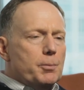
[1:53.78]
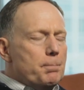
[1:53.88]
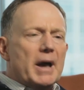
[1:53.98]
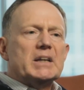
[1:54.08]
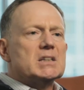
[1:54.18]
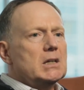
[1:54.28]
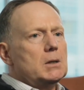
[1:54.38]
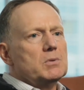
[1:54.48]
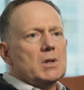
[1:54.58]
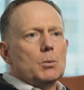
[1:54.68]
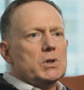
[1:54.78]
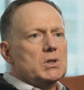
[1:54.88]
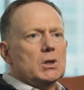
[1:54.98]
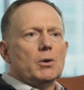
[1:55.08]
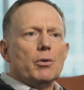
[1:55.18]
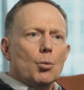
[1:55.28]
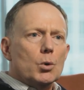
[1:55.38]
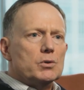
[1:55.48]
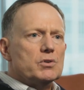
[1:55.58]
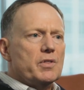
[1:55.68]
best teams that we see are the
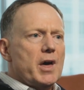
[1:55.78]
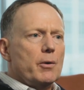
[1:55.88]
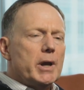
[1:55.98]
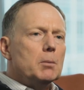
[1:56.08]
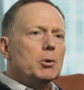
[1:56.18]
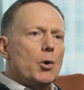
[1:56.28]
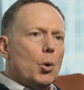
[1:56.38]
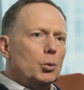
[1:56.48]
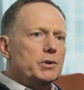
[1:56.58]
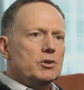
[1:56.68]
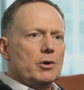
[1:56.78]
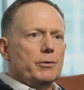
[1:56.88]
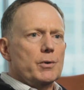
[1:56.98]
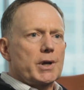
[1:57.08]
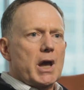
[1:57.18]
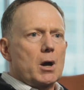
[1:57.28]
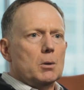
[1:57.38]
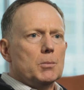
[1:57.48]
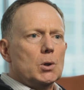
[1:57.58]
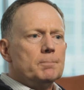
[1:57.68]
ones that are able to hold each other
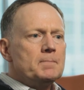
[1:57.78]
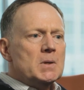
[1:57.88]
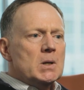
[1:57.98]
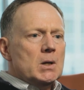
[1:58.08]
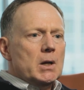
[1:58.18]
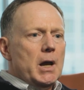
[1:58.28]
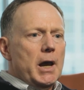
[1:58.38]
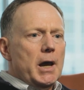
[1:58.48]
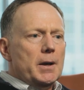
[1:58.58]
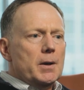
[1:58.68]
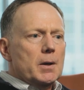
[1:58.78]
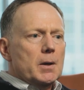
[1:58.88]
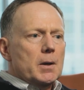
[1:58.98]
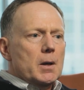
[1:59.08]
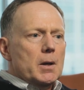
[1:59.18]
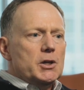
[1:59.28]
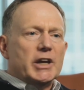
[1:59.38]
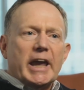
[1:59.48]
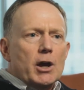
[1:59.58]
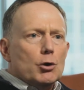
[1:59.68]
accountable. And you
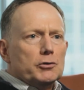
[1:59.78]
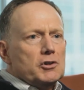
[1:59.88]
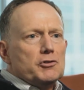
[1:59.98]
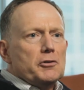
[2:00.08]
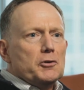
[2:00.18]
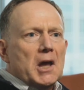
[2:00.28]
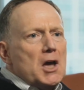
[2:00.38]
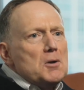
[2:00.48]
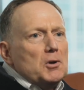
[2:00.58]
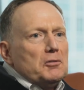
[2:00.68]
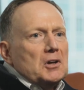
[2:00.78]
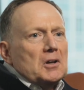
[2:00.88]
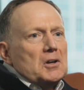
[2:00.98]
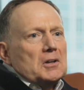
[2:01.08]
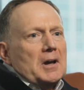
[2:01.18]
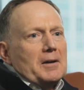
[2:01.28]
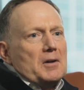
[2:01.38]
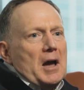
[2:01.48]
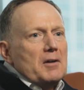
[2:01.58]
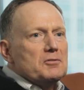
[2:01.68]
can't hold each other accountable if you can't
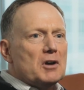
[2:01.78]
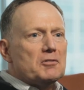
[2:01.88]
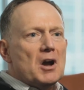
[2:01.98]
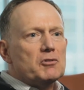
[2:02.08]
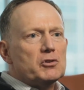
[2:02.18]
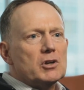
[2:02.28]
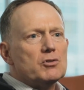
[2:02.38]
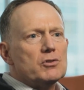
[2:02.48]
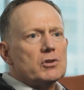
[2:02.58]
have tough conversations